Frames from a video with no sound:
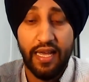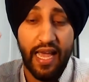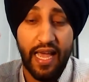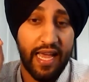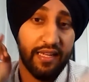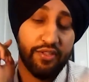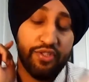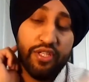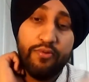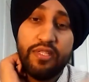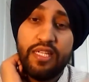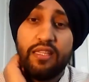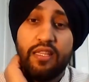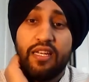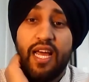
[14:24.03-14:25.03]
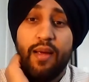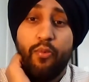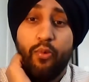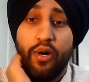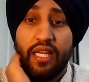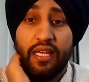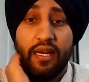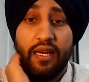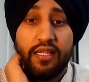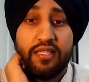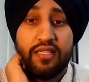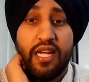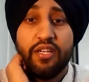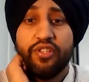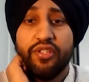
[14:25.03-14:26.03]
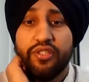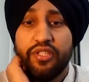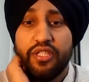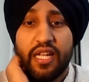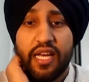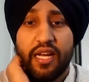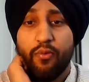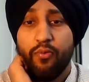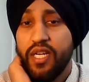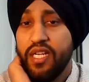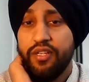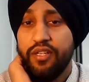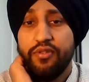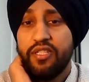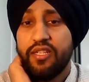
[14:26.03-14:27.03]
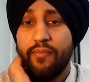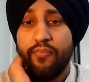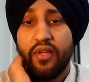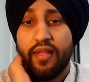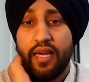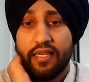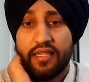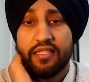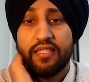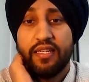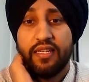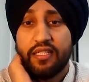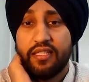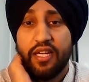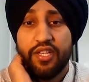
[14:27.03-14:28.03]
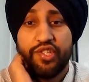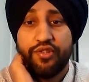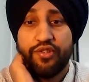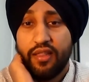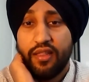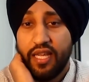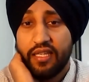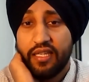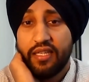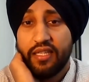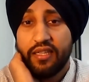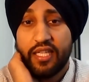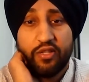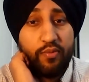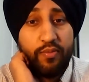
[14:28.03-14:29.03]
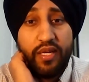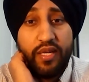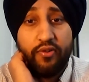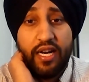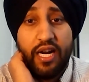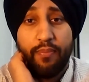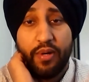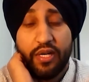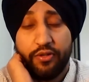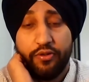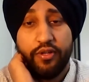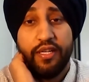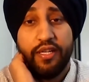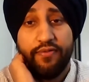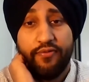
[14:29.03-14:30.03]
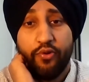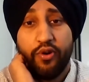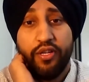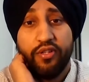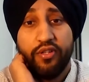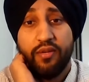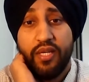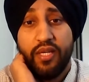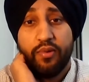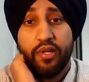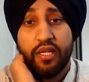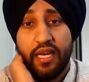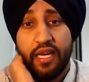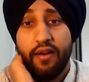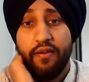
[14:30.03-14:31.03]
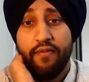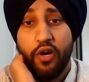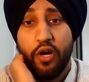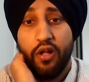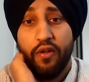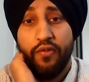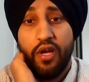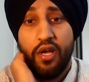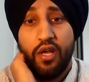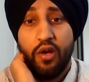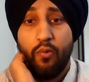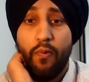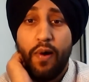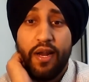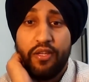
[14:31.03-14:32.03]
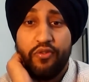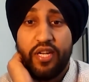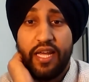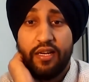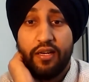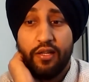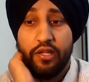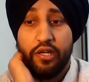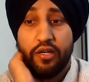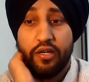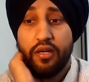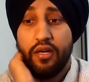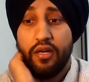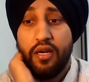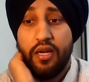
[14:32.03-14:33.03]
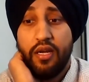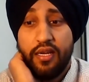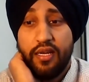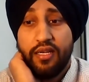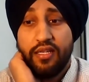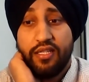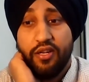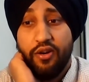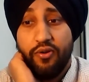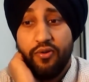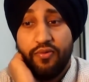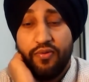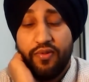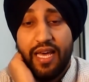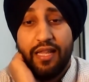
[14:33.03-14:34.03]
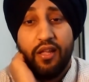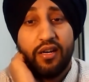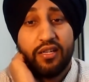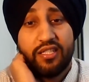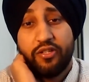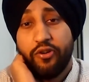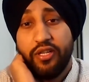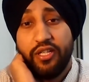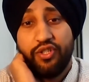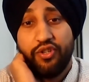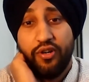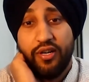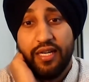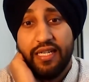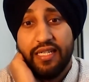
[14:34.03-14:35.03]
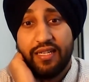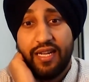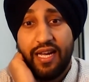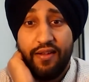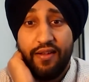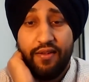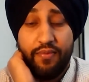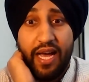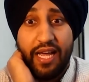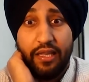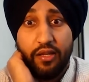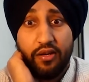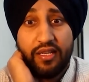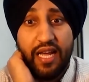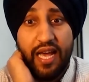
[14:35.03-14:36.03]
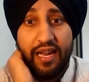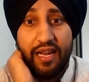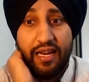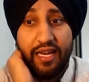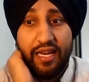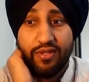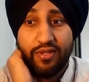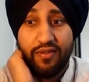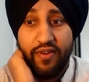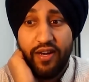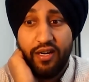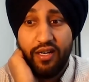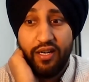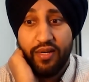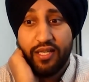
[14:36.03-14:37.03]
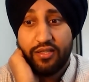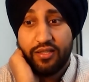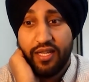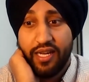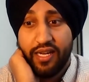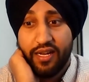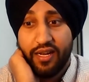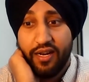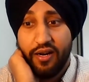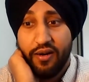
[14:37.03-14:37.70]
And she was at the time working at Accenture, and she's like, we do something like this at Accenture. I think this would be a great opportunity for you to be able to get involved. Why don't you take a look? So that long story short is I looked at it, and it was very much like,